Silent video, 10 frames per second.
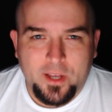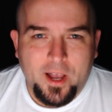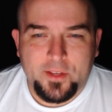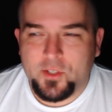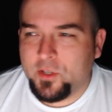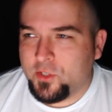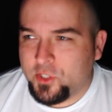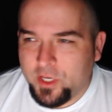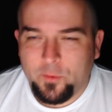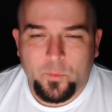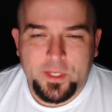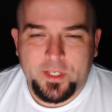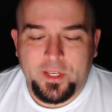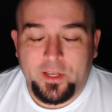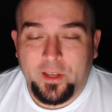scotch, shit
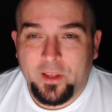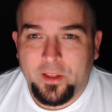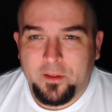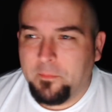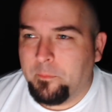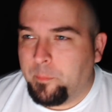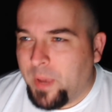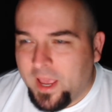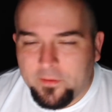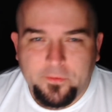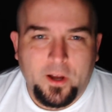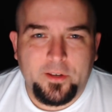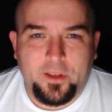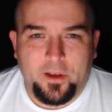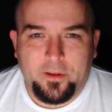whiskey, bad
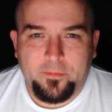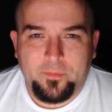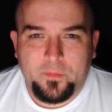vodka.